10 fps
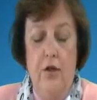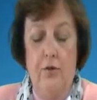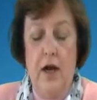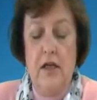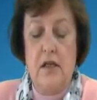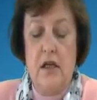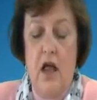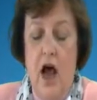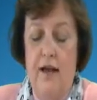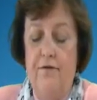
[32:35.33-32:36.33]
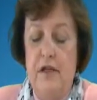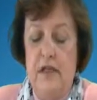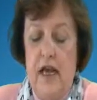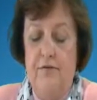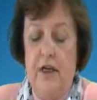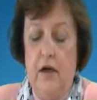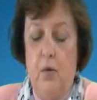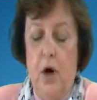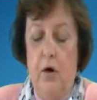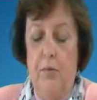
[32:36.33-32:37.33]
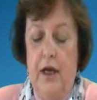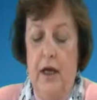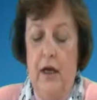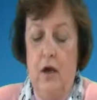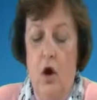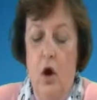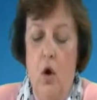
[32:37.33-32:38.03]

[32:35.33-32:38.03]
threatens the life, safety, well-being,